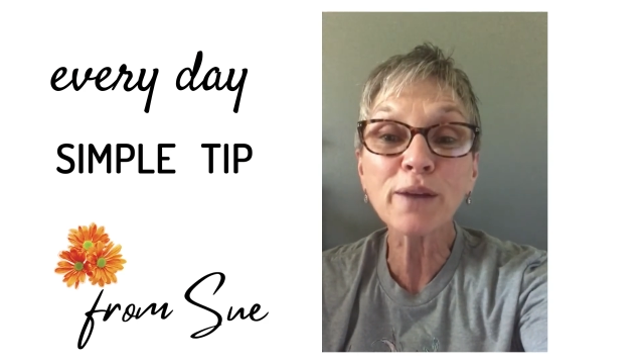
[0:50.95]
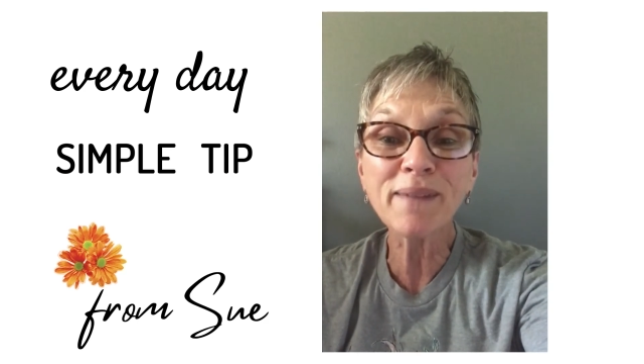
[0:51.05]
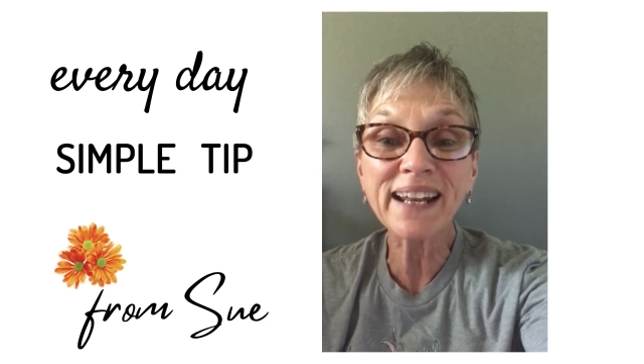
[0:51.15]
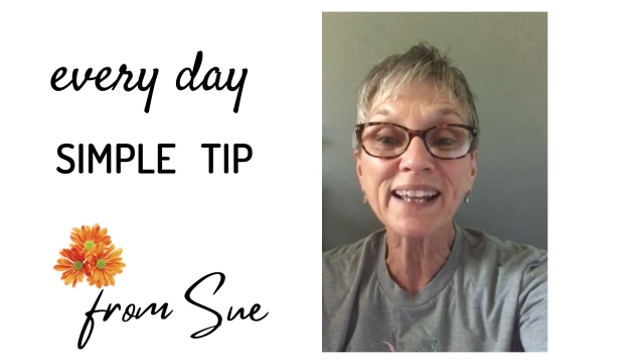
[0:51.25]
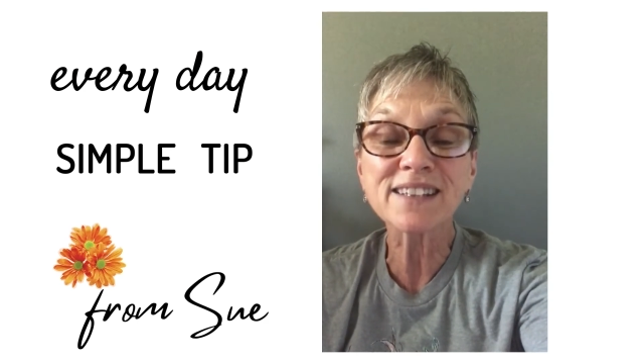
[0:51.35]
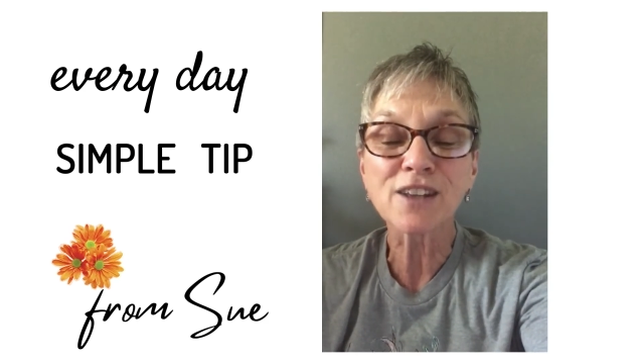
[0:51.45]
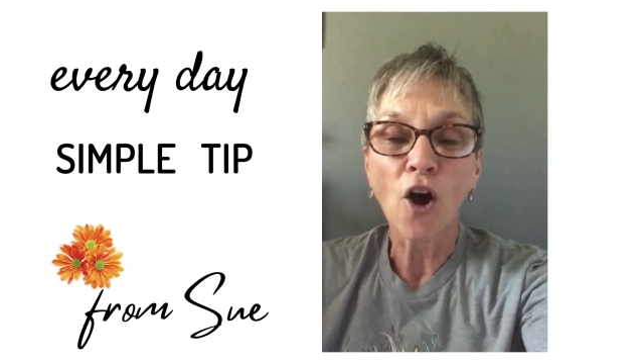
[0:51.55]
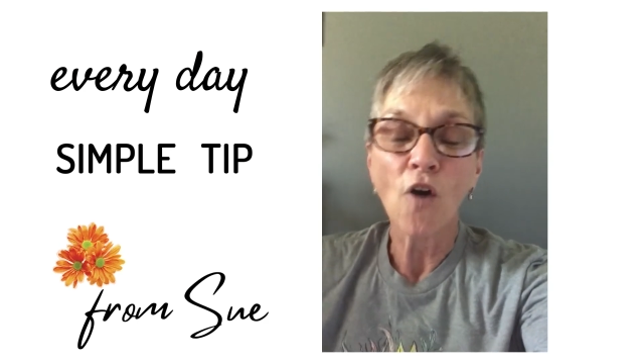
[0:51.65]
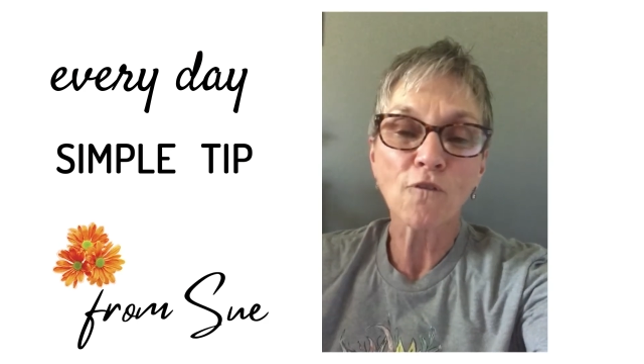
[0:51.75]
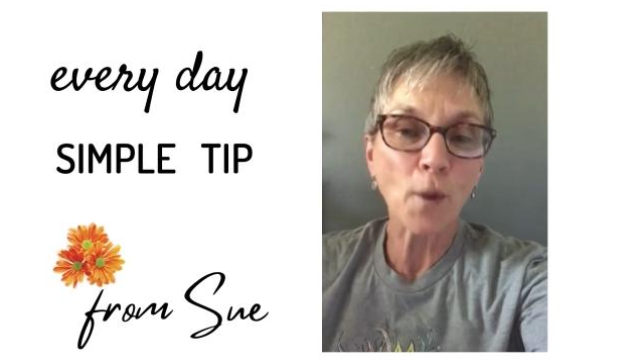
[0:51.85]
minutes
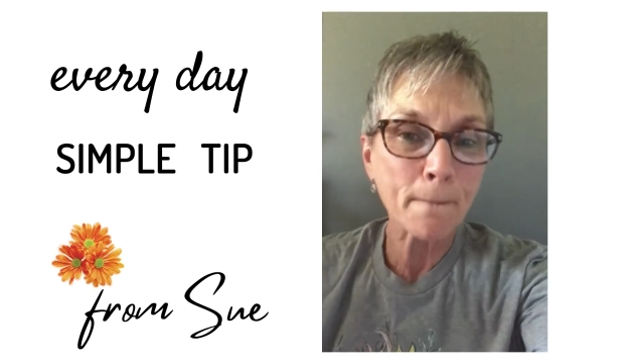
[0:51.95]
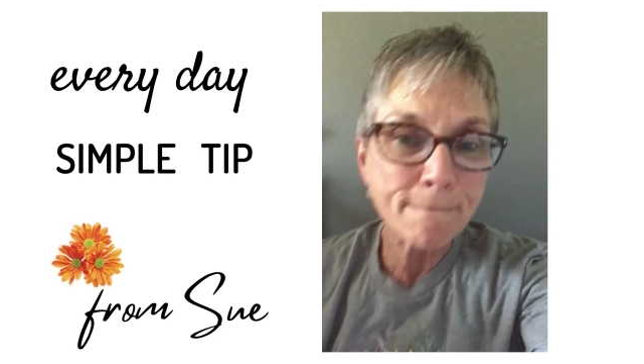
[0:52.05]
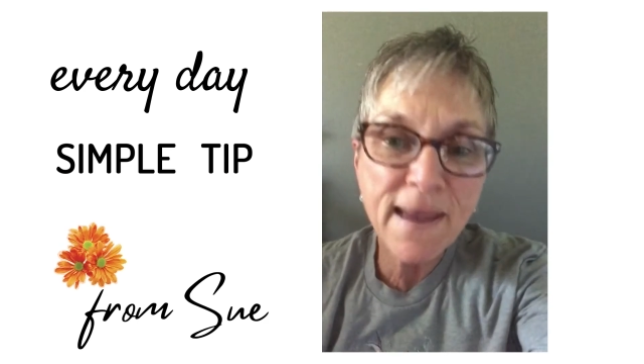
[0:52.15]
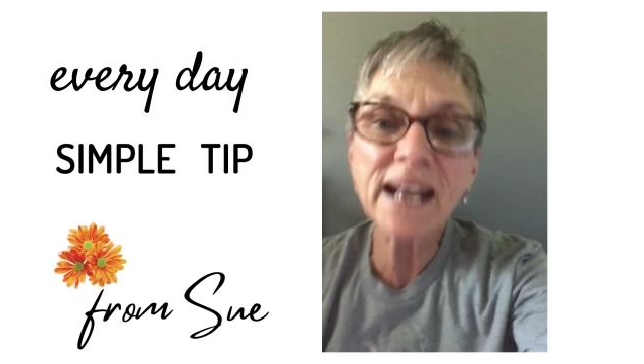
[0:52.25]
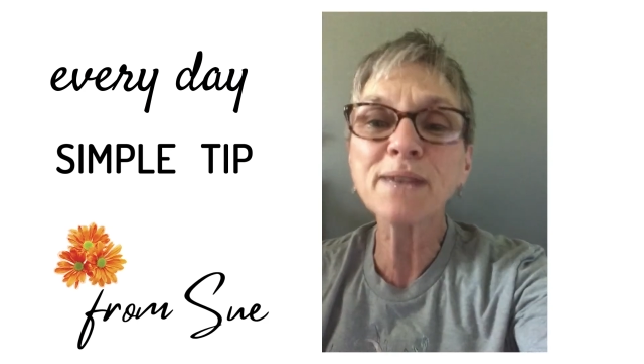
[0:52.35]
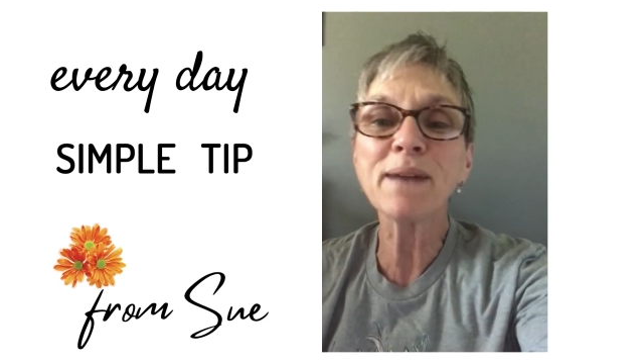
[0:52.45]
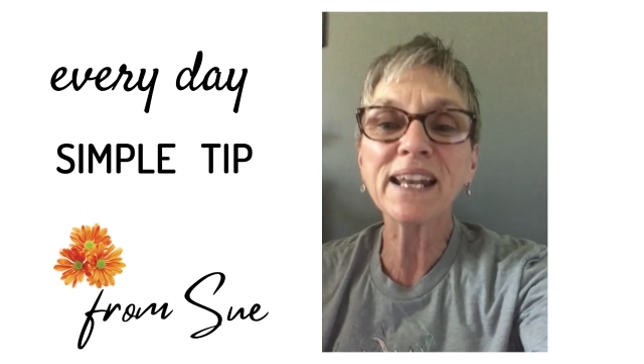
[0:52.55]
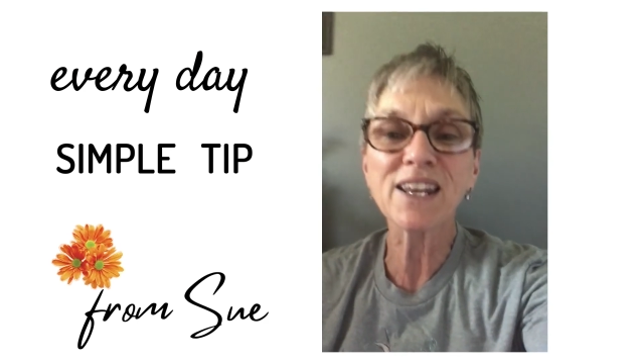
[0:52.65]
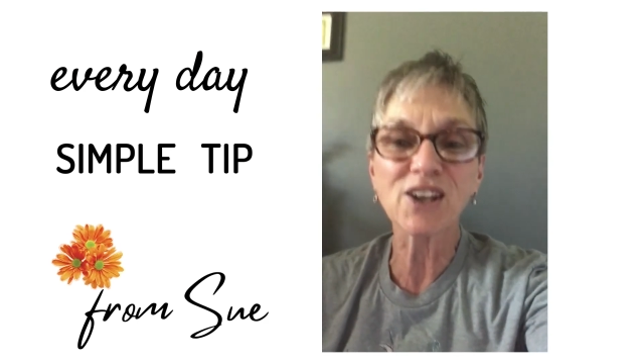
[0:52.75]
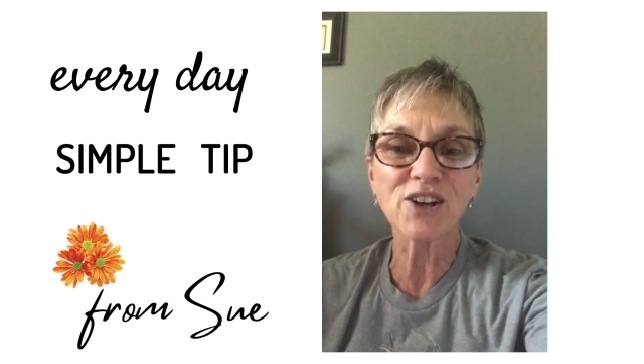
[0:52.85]
for many,
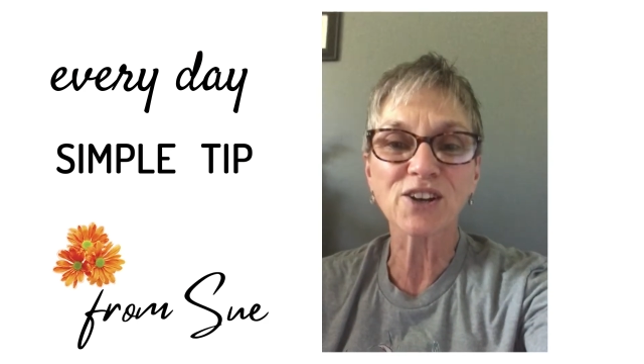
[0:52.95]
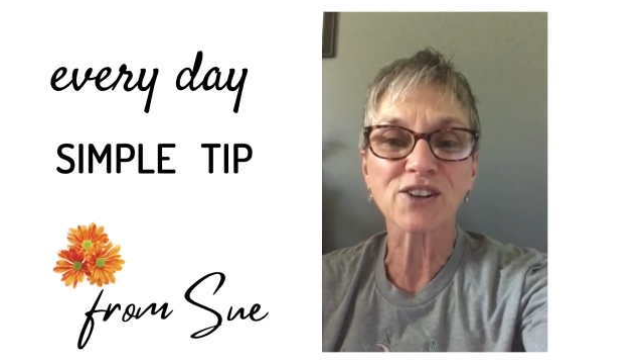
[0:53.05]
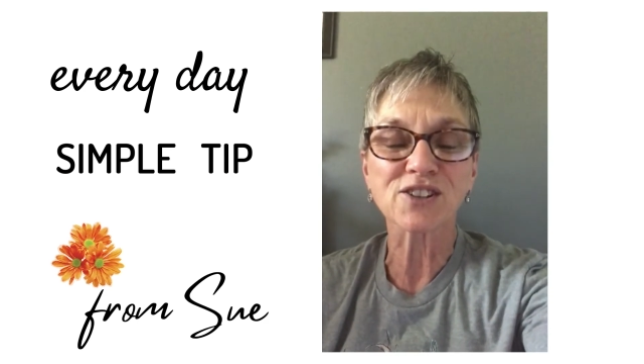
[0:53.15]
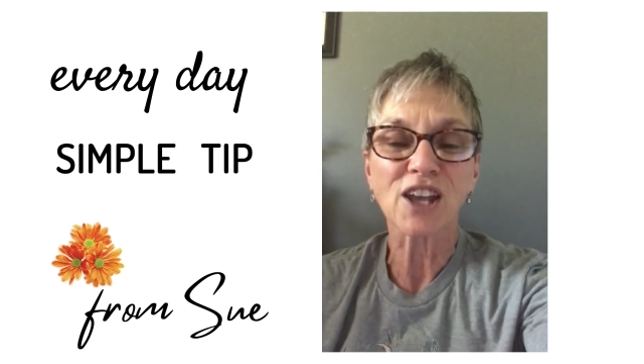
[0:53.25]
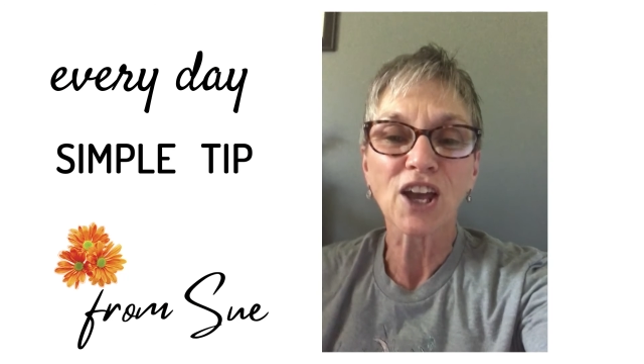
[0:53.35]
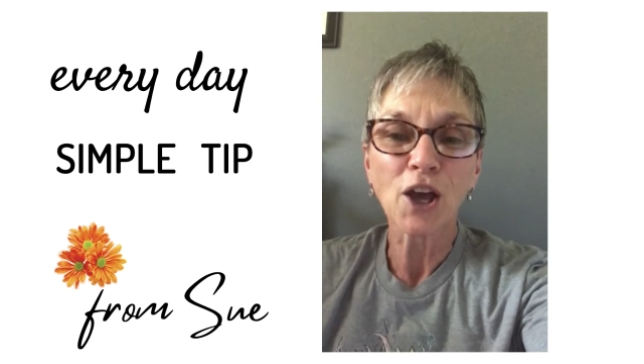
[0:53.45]
many years.